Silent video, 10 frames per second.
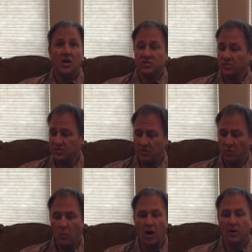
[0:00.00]
As soon as he,
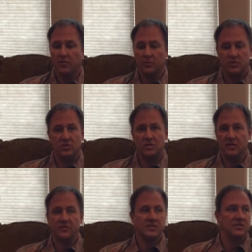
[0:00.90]
we walk over to him, as soon as he
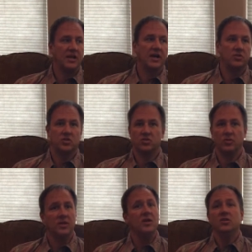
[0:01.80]
lifts his leg or so to him,